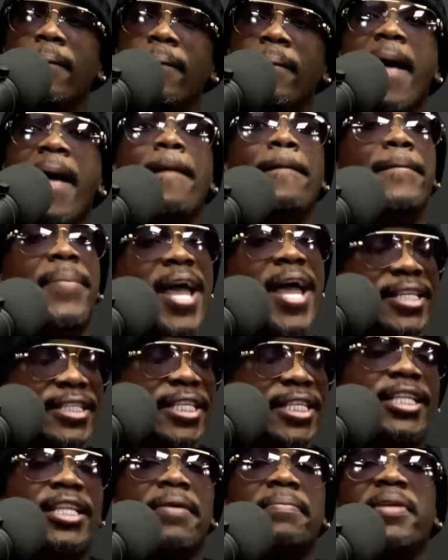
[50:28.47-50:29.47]

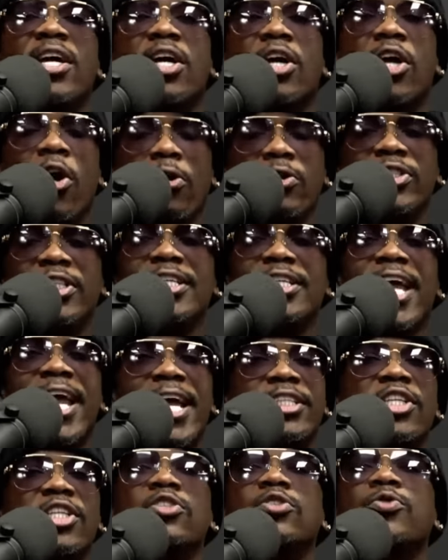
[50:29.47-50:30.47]
basically,
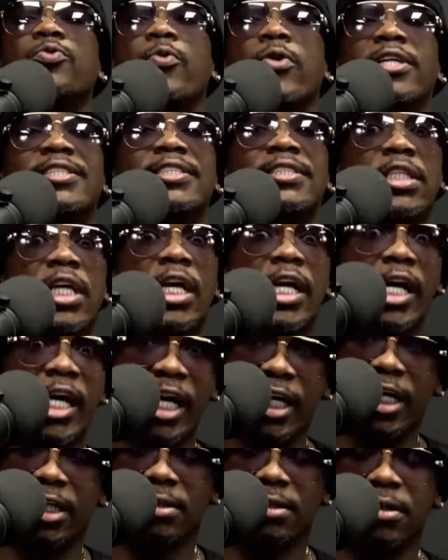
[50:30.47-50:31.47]
negotiations were
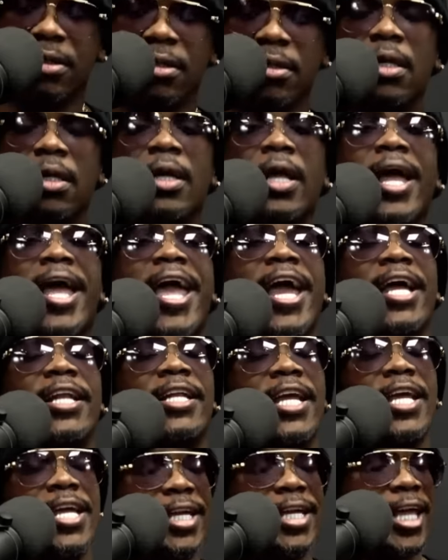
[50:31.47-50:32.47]
done, and
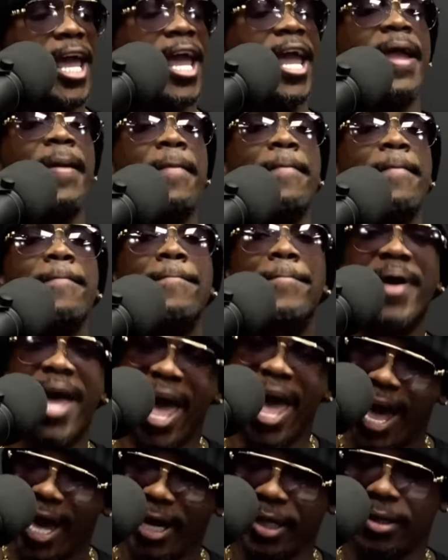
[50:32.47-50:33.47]
he came
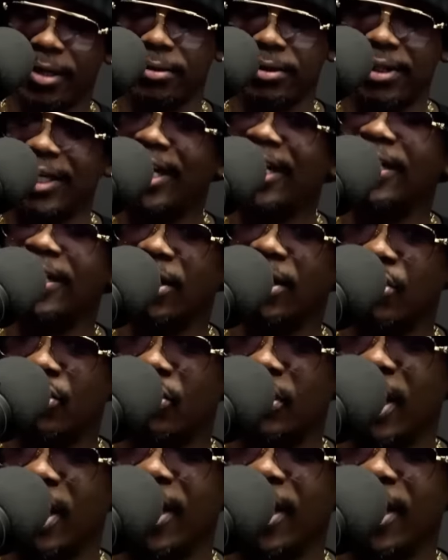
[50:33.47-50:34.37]
back to getting this check.